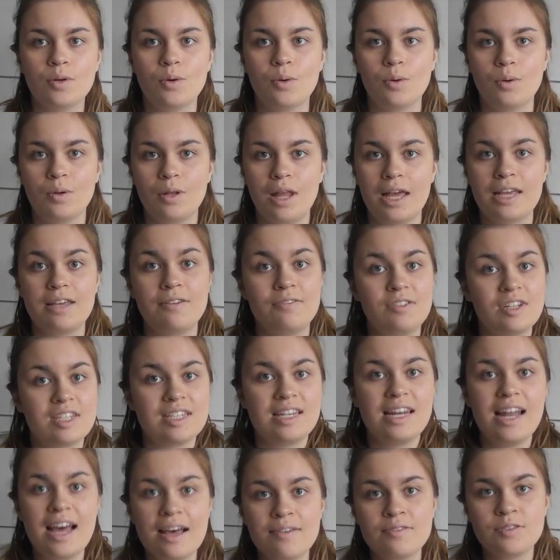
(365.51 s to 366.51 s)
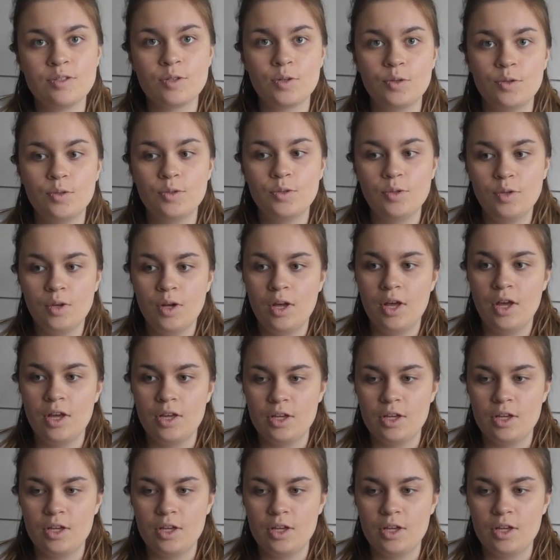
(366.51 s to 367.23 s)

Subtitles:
or like you've just left school,